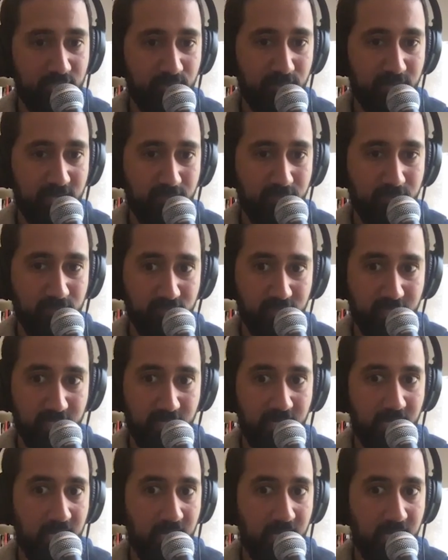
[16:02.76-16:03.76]
to my
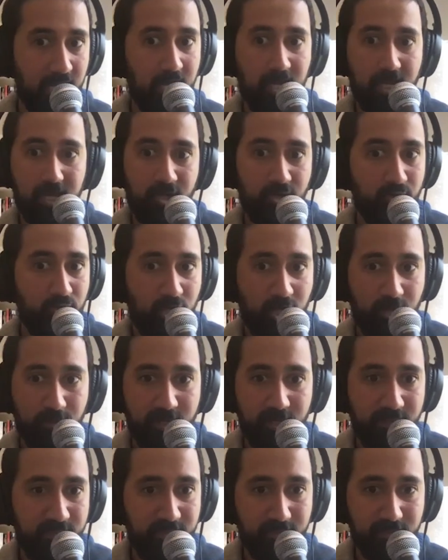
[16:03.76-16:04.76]
music, I don't know how many
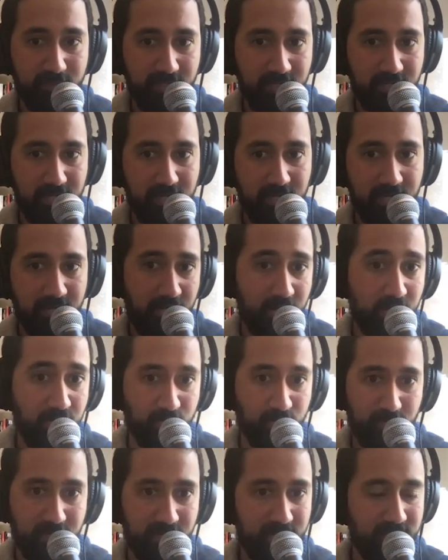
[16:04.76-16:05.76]
people are
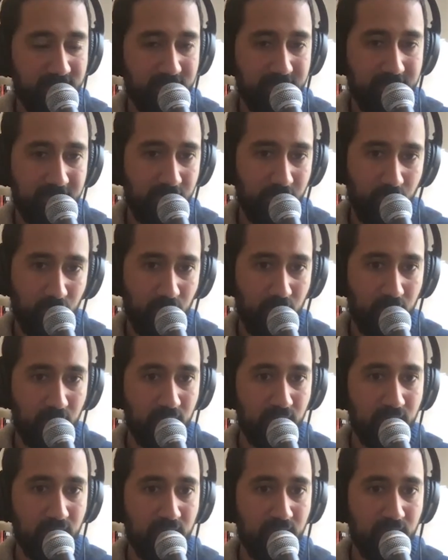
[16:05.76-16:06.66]
into it, you know.